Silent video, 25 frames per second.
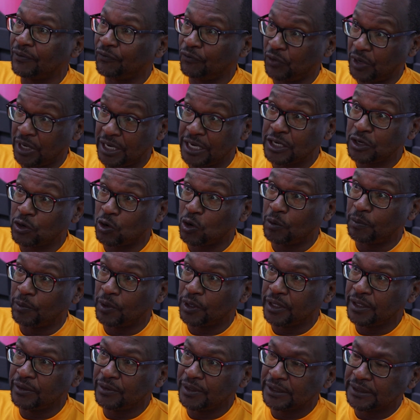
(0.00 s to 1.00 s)
very
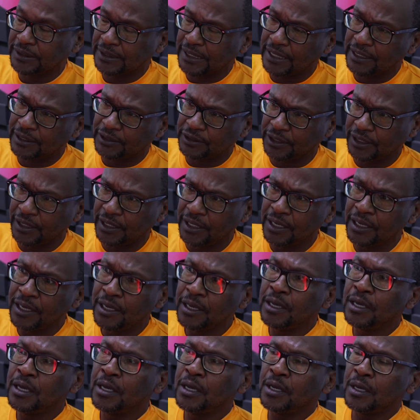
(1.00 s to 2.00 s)
common in this country.
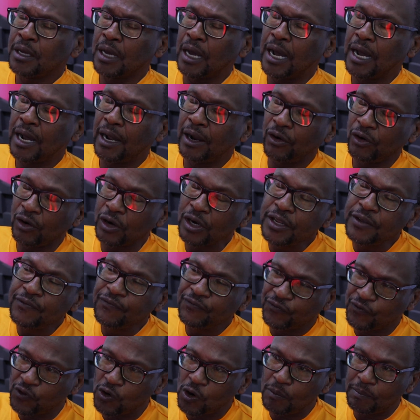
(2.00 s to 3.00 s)

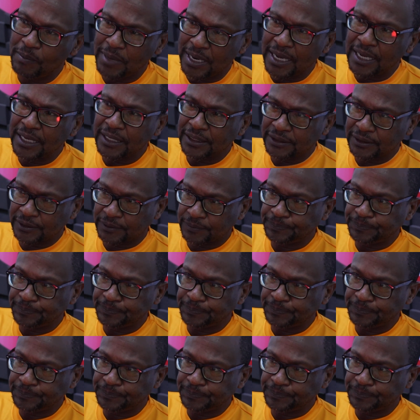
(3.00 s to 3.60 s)
Lymphomas.